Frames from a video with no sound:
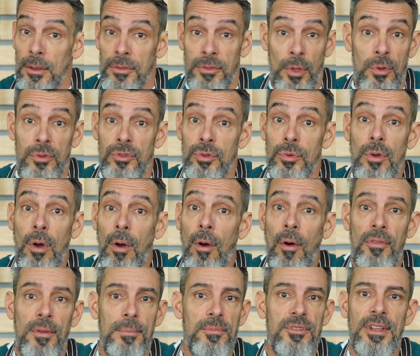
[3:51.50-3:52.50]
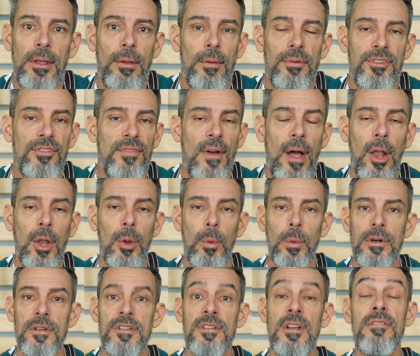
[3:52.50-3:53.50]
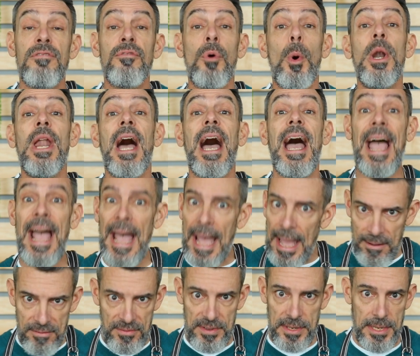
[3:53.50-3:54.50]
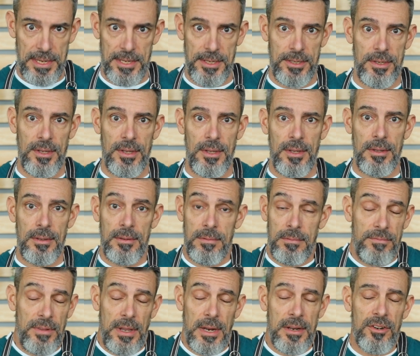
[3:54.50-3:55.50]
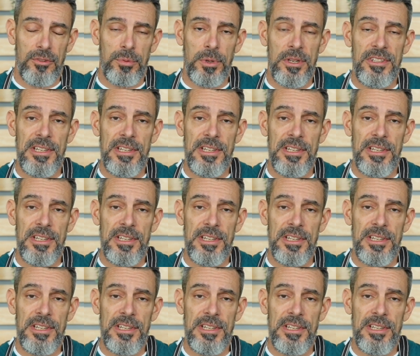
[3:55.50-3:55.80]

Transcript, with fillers: those who call themselves followers for not having it. In fact, here's what he